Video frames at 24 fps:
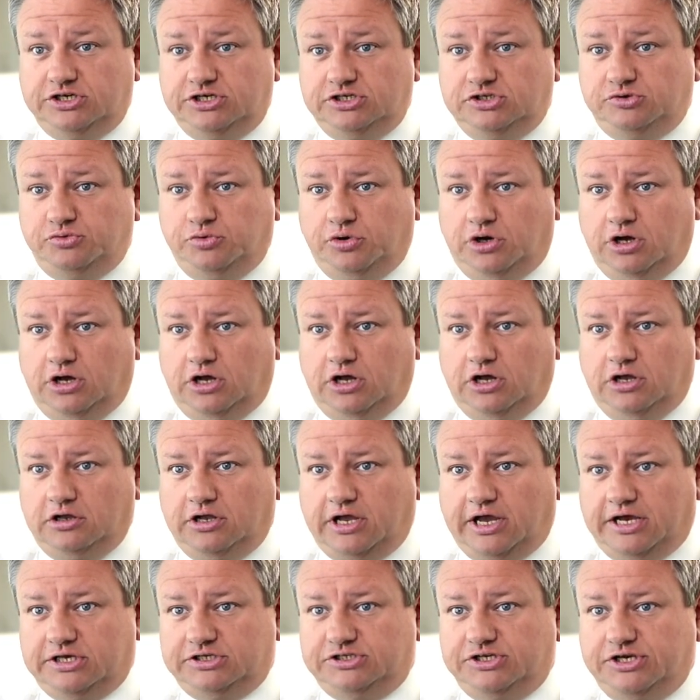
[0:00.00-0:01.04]
These were
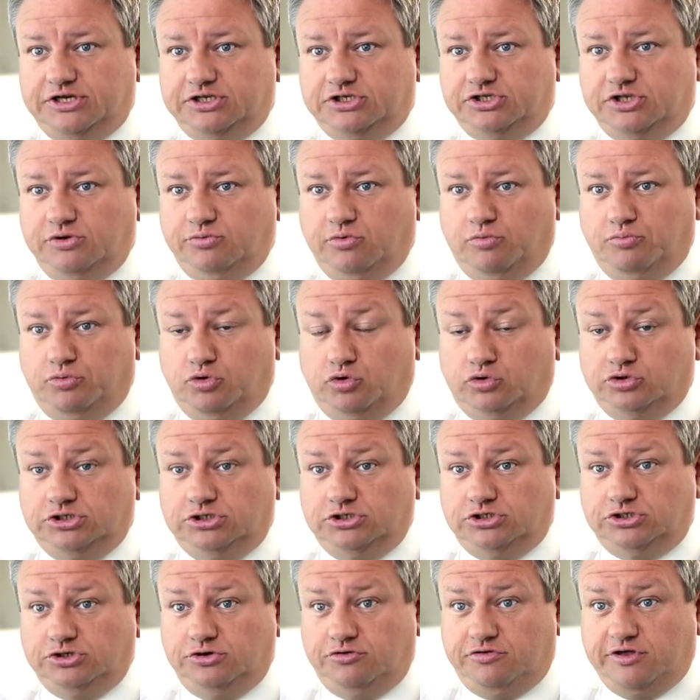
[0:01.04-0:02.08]
assets that were bought
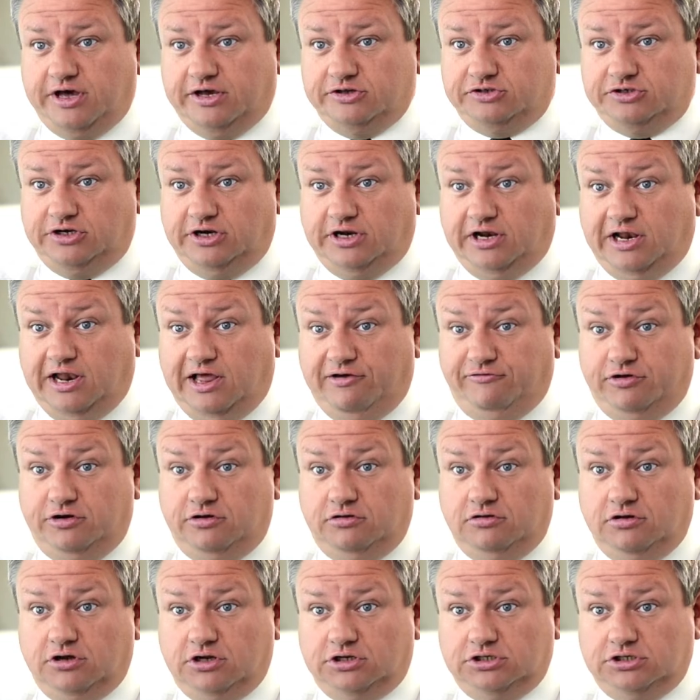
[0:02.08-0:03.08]
in 2011